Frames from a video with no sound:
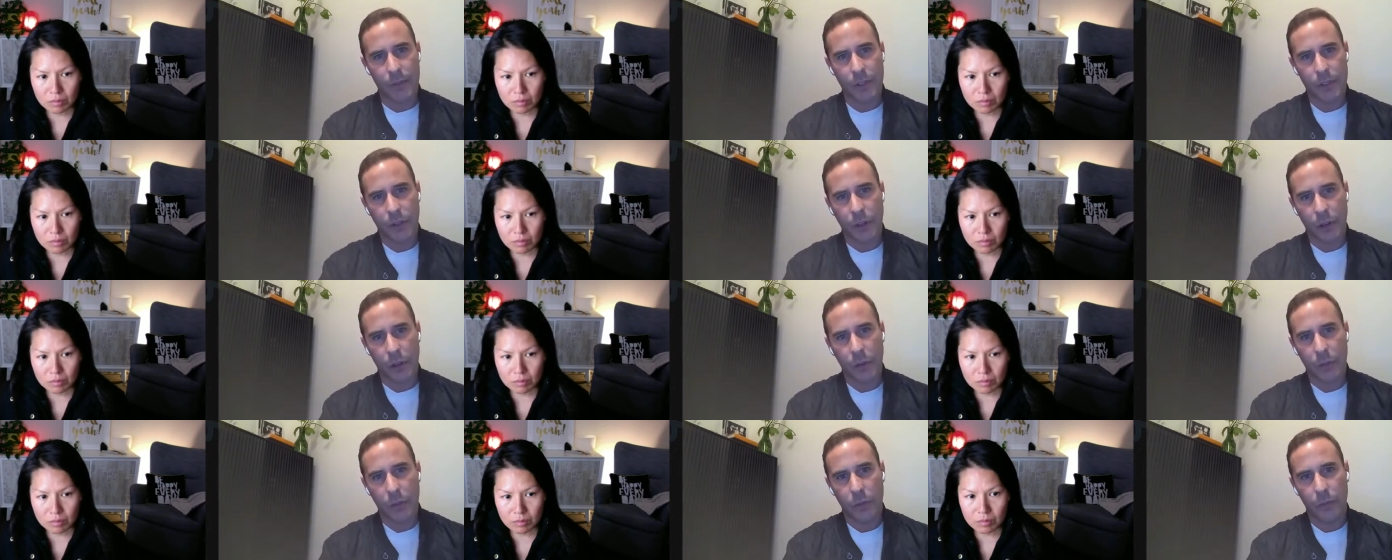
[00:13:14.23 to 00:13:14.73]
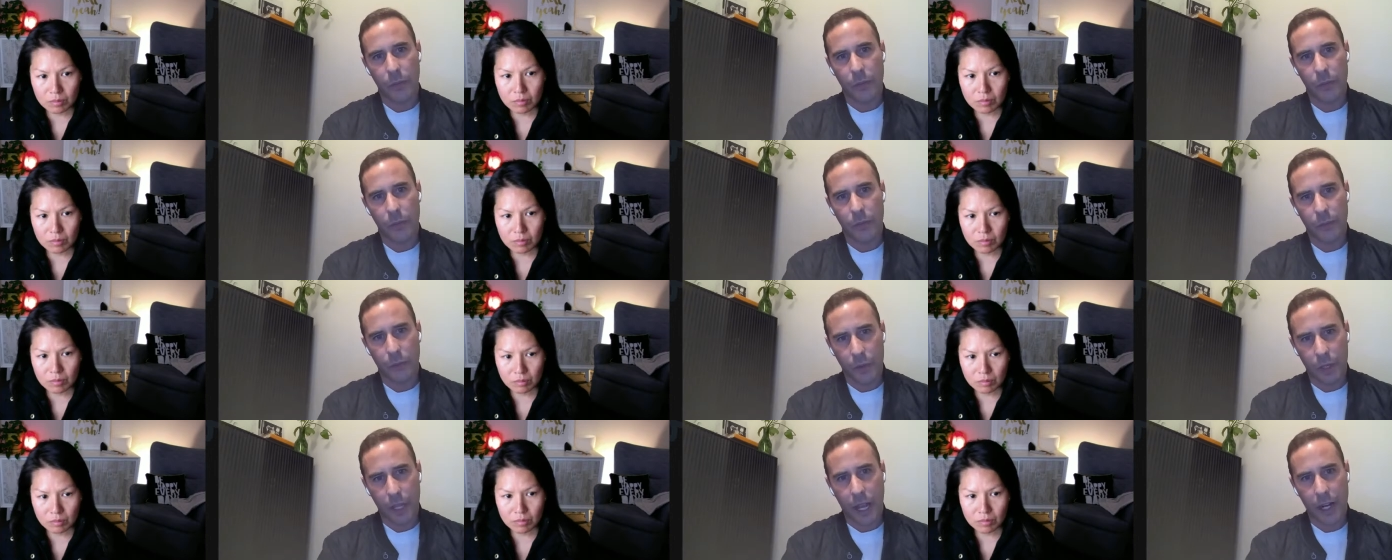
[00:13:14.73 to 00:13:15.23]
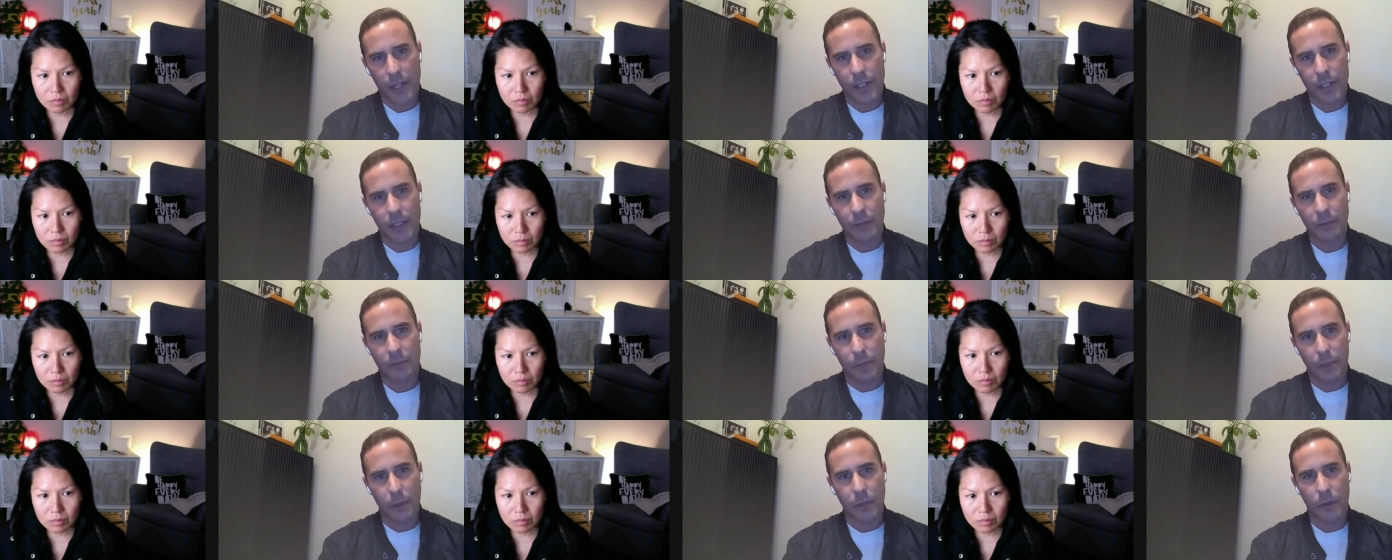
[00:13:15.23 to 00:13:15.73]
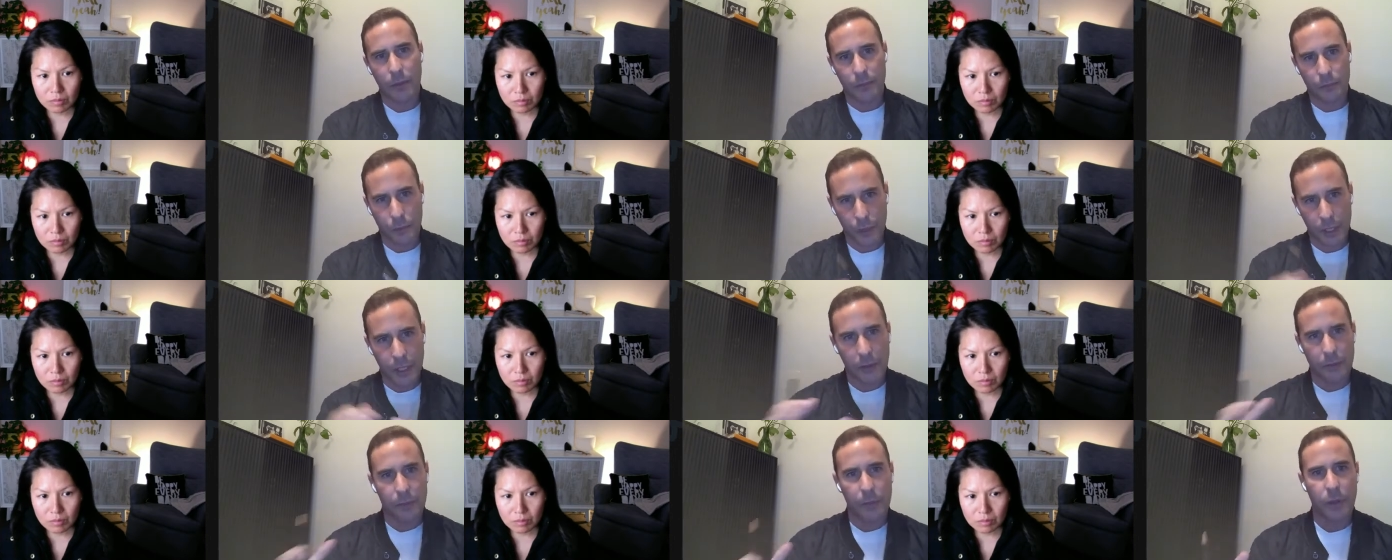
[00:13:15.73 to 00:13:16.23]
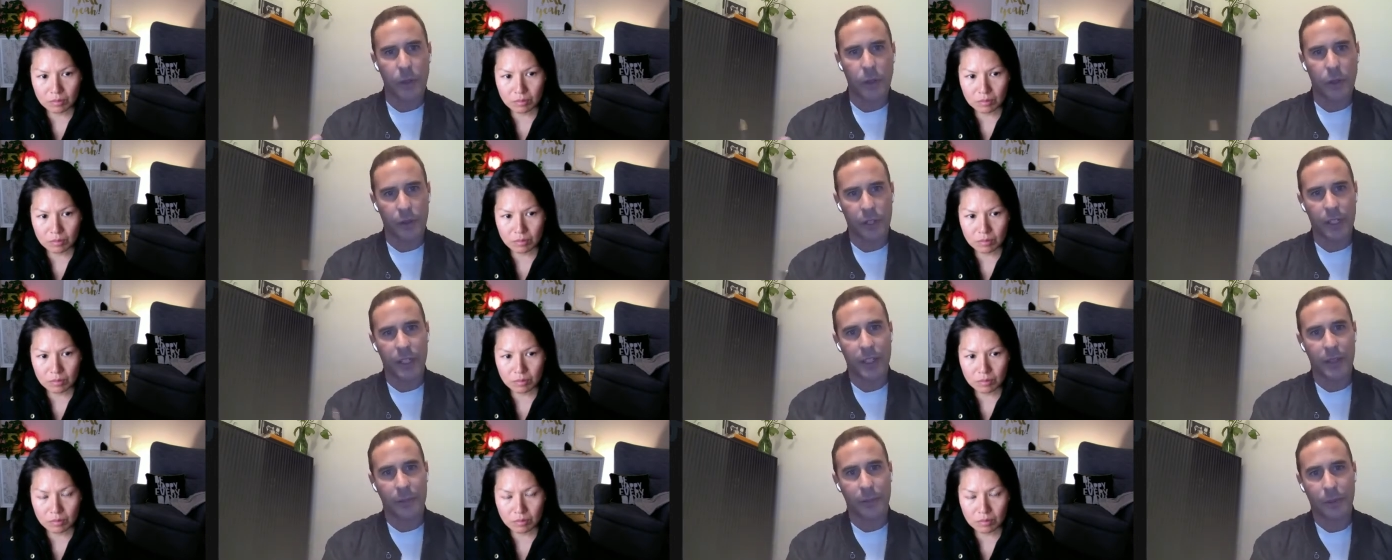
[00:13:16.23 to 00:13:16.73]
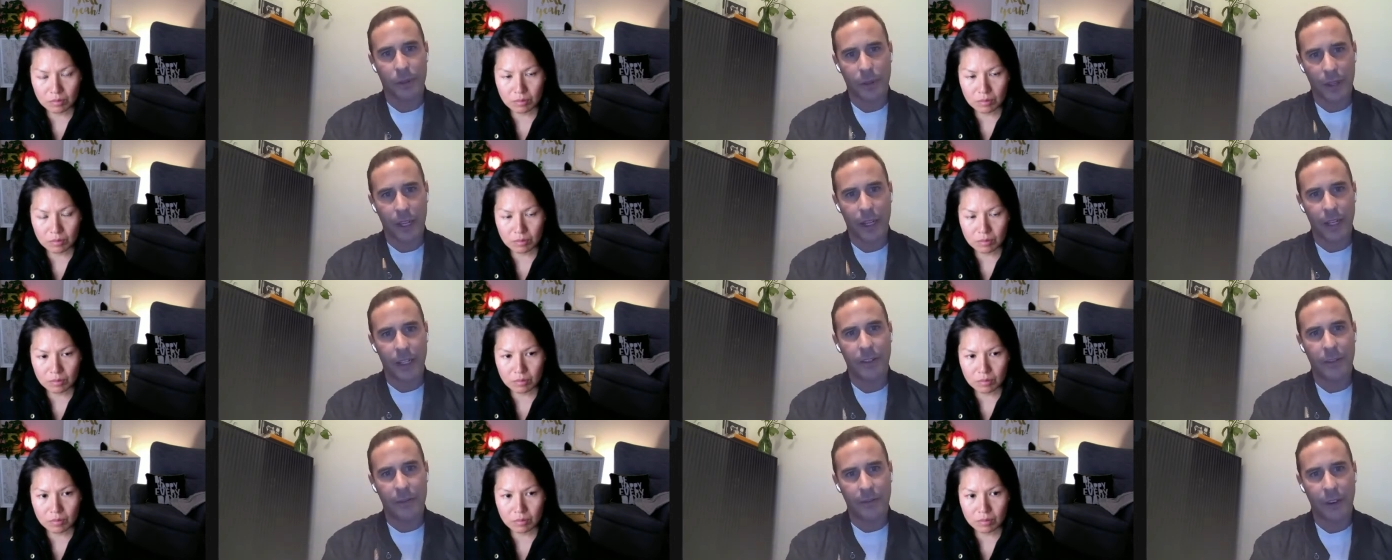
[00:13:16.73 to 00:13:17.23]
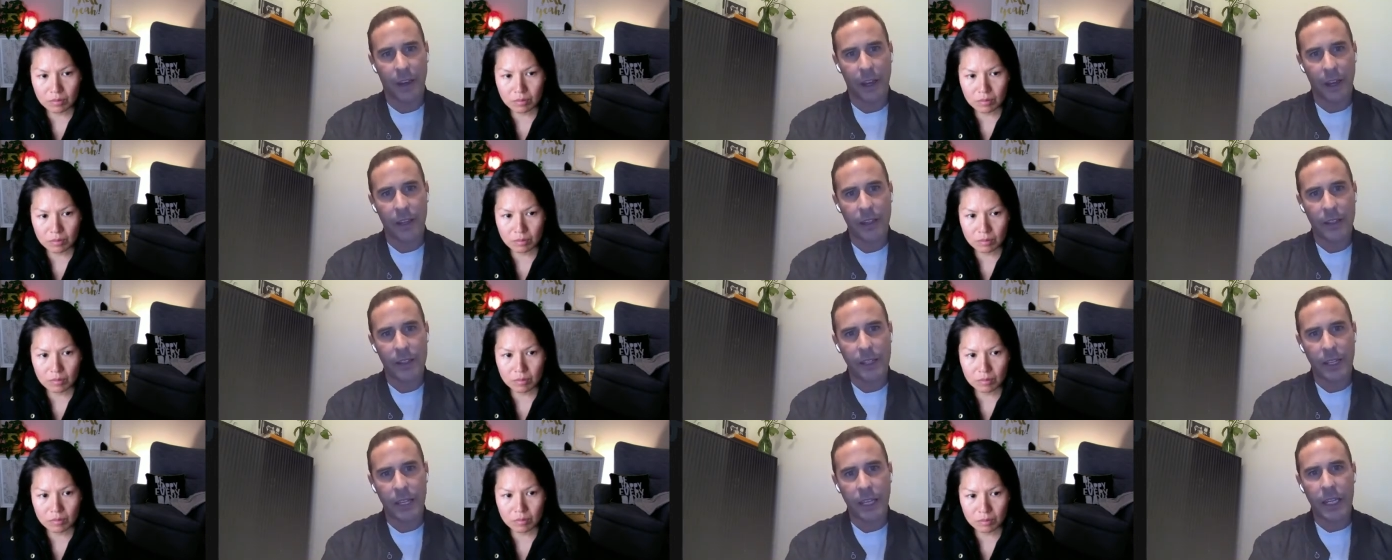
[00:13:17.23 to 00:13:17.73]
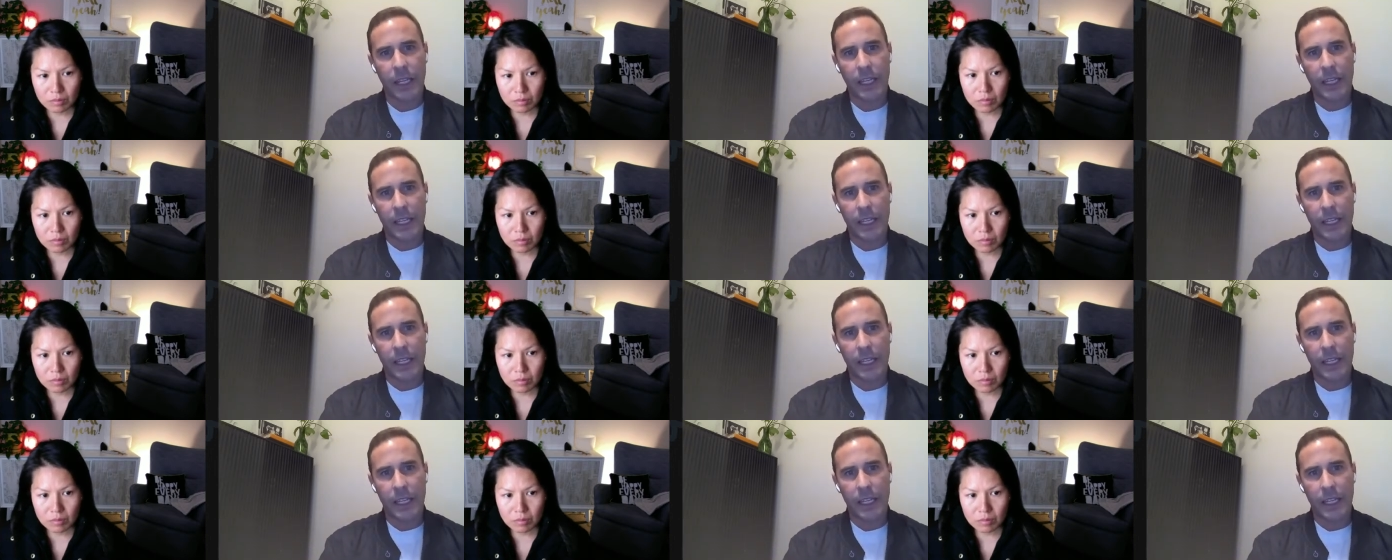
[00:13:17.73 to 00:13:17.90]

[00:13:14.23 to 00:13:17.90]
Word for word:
Speaker 1: So we actually build, bring a builder in at the planning phase,